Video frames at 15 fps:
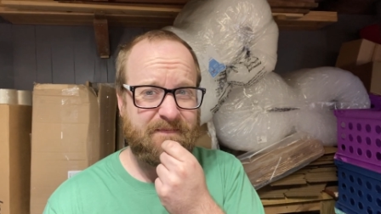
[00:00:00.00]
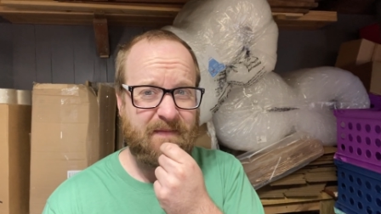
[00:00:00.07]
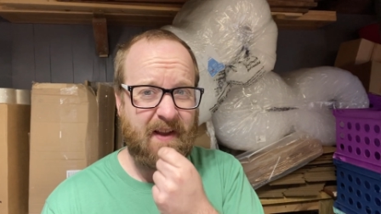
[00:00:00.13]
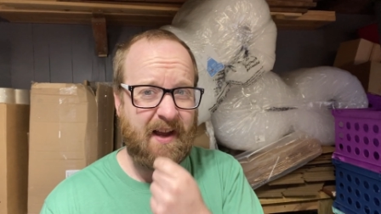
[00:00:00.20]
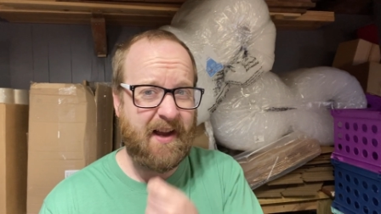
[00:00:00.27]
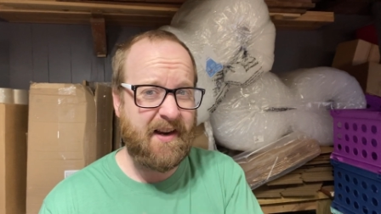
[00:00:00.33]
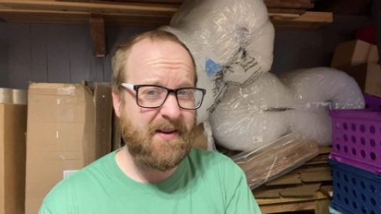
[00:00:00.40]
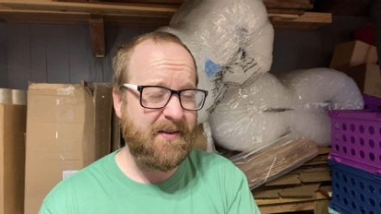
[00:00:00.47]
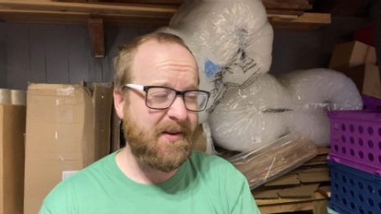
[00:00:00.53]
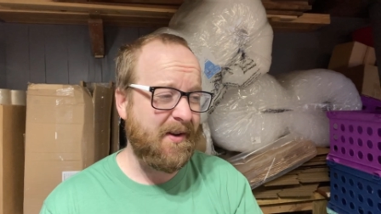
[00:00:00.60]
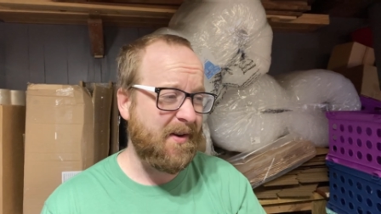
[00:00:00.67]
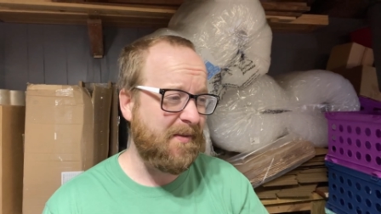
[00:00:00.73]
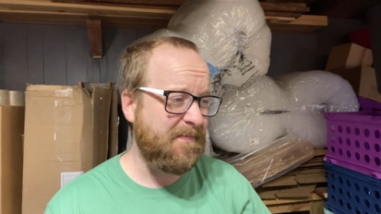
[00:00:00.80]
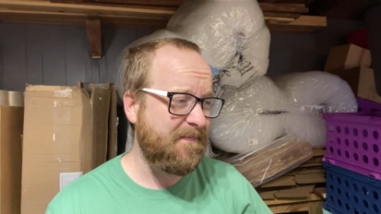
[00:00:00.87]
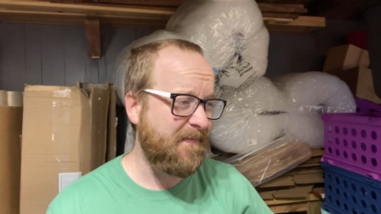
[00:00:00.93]
I don't
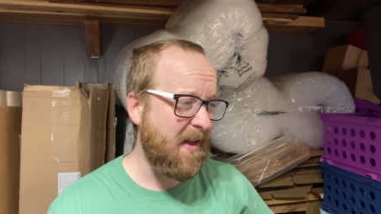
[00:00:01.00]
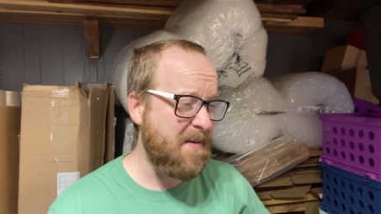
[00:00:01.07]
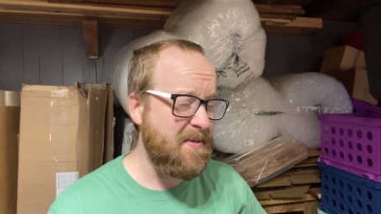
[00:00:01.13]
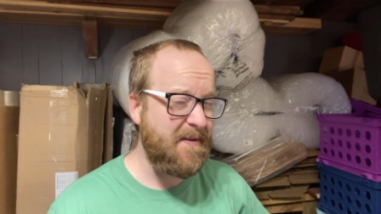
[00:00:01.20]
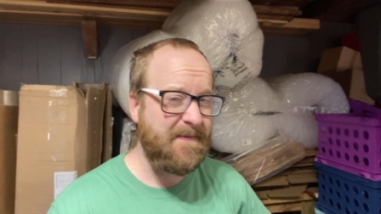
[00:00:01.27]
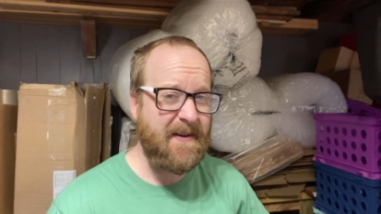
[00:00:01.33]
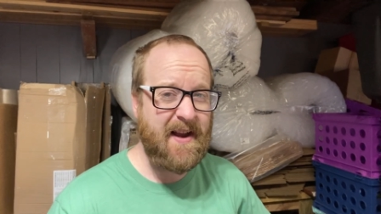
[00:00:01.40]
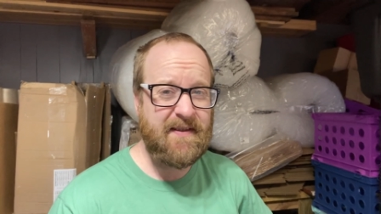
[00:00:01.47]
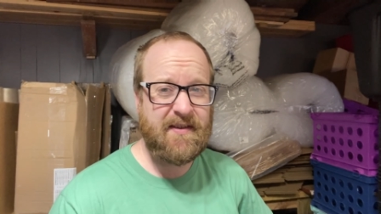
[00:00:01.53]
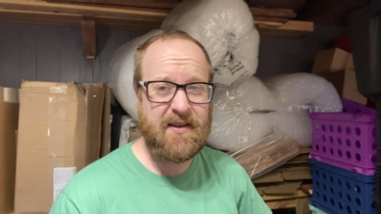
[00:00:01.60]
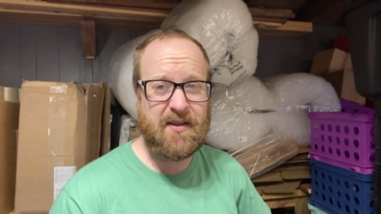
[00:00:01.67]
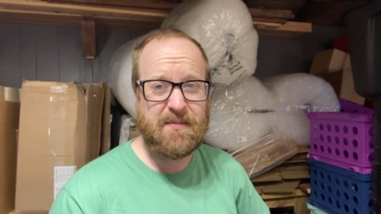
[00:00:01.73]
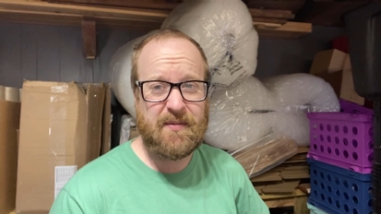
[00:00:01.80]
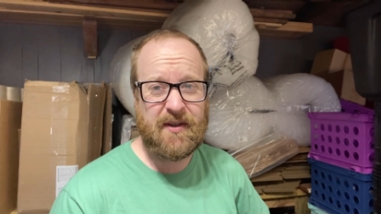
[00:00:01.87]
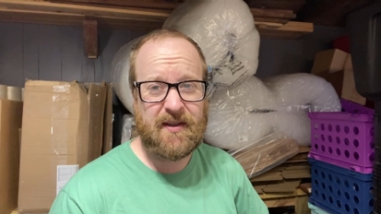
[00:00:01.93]
know, I bet
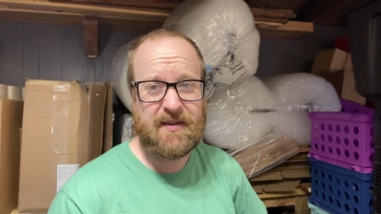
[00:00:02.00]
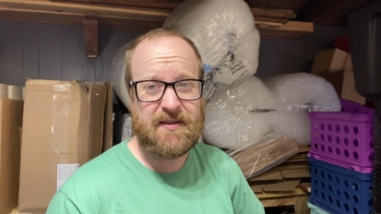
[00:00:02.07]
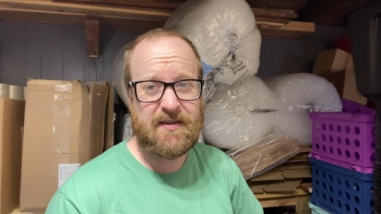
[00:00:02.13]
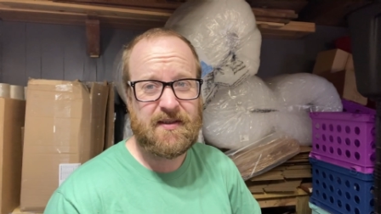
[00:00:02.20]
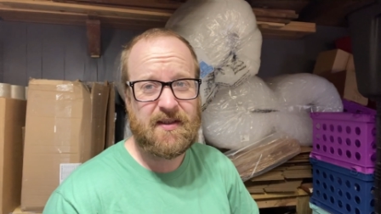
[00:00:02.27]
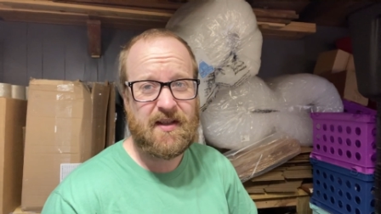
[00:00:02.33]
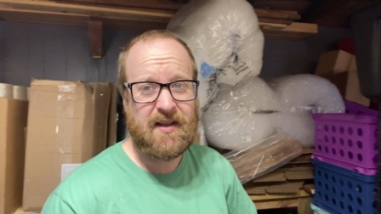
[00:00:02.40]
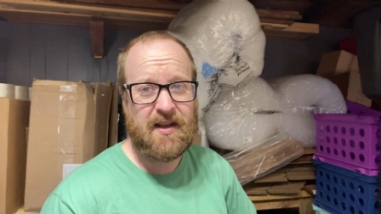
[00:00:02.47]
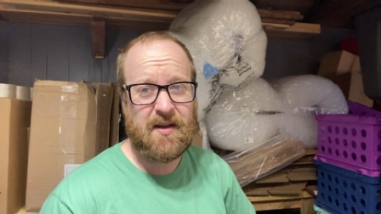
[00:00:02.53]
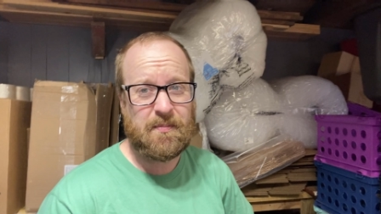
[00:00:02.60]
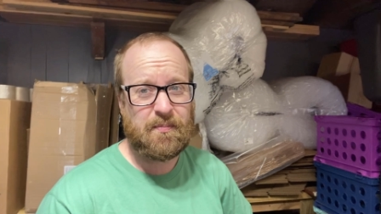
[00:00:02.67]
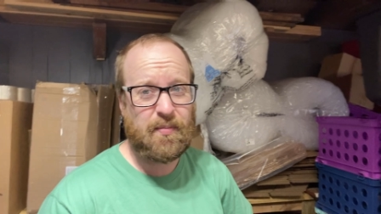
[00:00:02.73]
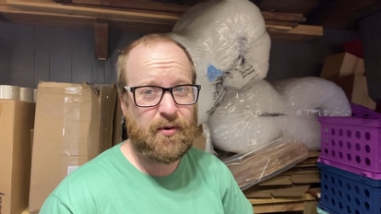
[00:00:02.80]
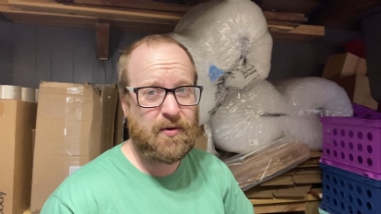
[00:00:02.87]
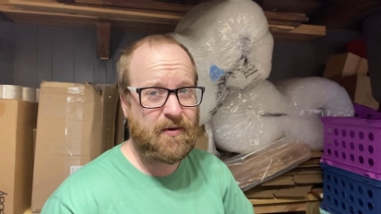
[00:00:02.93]
500 books in
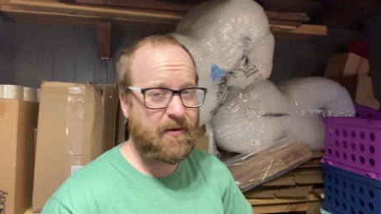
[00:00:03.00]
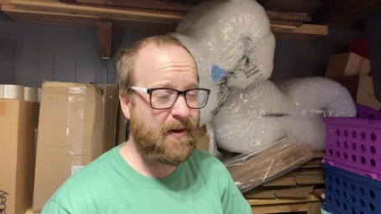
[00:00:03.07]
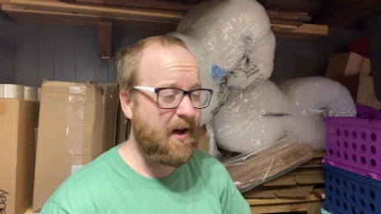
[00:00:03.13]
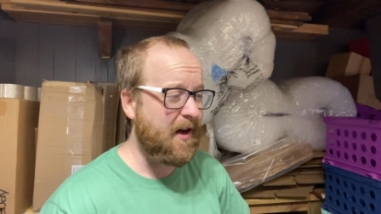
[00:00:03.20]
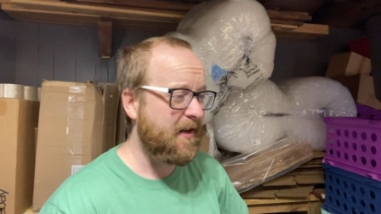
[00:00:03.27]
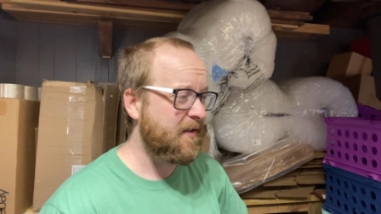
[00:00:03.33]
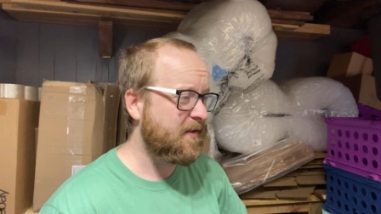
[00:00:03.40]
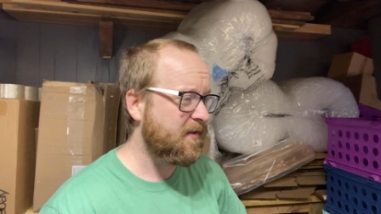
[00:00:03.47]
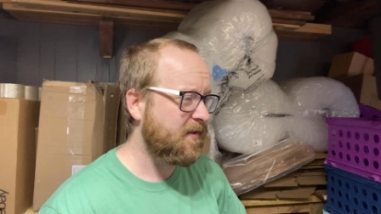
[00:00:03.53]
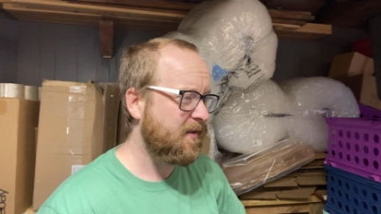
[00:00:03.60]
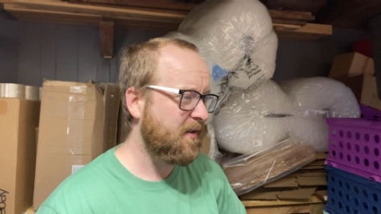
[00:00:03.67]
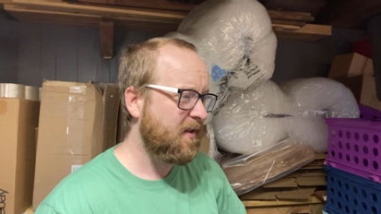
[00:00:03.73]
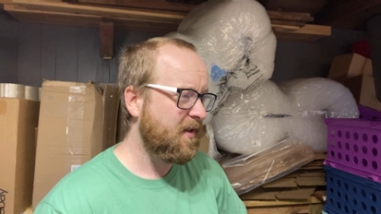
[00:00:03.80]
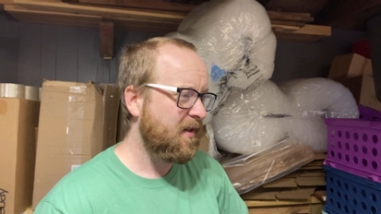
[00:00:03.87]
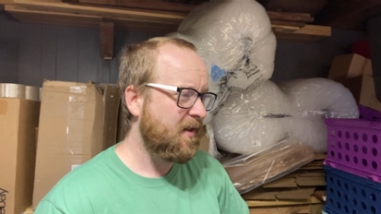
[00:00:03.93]
bulk lots
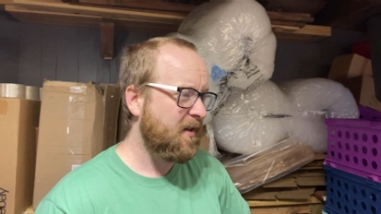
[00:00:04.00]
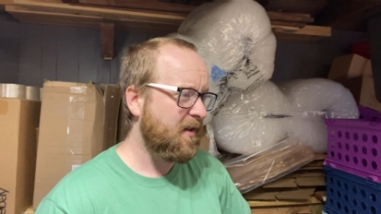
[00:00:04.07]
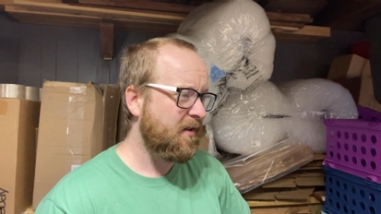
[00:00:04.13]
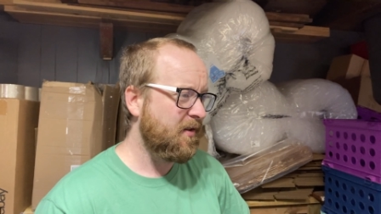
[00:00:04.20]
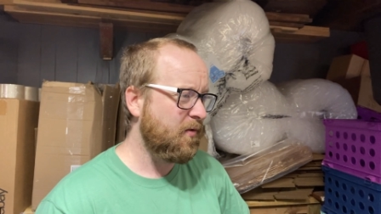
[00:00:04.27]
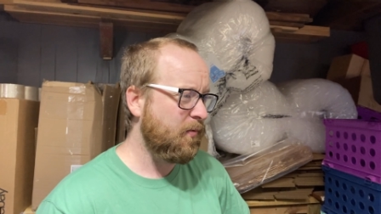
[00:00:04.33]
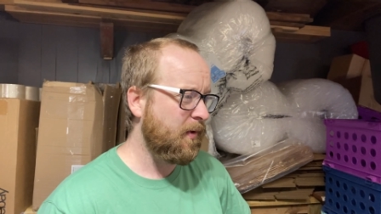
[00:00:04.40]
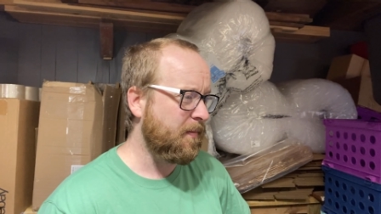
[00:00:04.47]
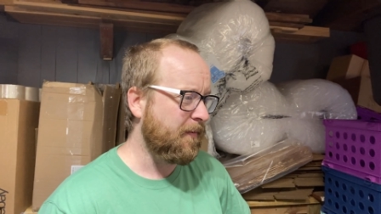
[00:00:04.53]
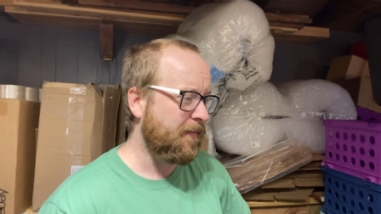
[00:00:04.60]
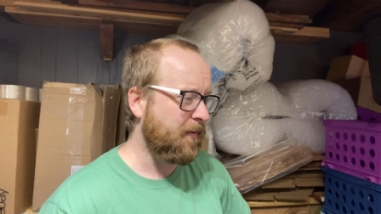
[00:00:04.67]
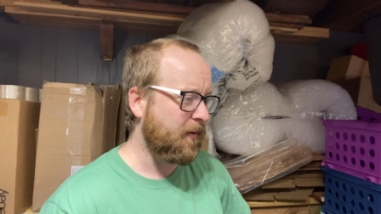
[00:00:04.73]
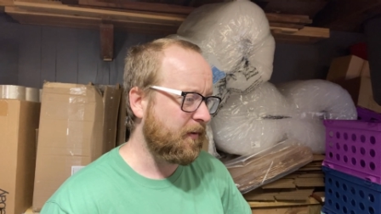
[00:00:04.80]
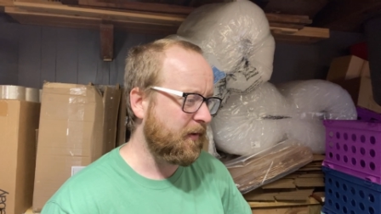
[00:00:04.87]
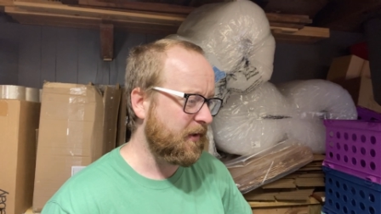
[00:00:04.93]
the week
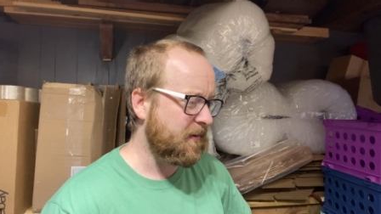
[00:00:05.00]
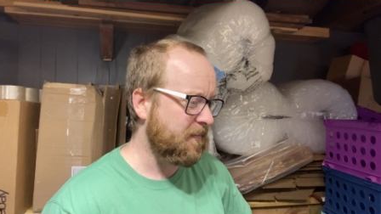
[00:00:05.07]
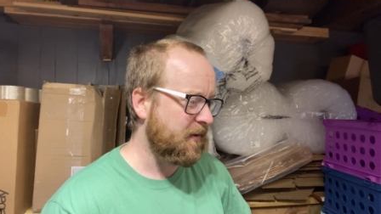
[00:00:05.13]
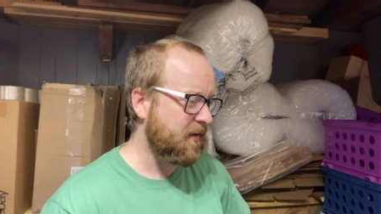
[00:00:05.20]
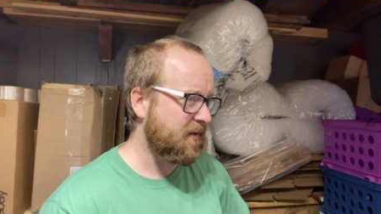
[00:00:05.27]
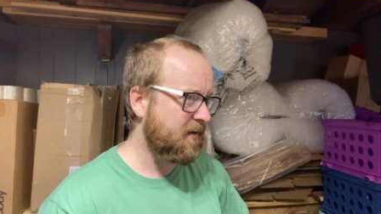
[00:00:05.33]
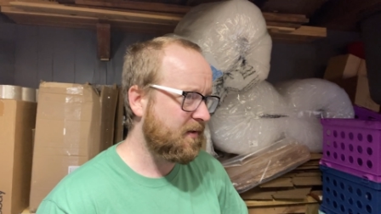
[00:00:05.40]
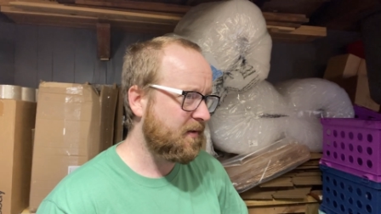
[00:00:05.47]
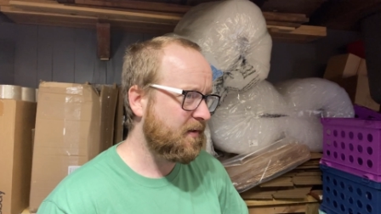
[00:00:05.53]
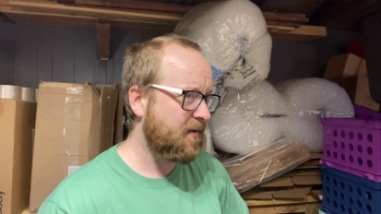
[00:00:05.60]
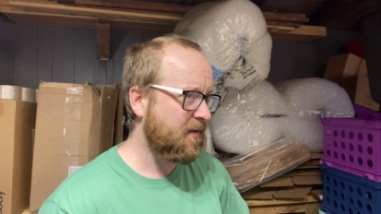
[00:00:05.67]
before Christmas.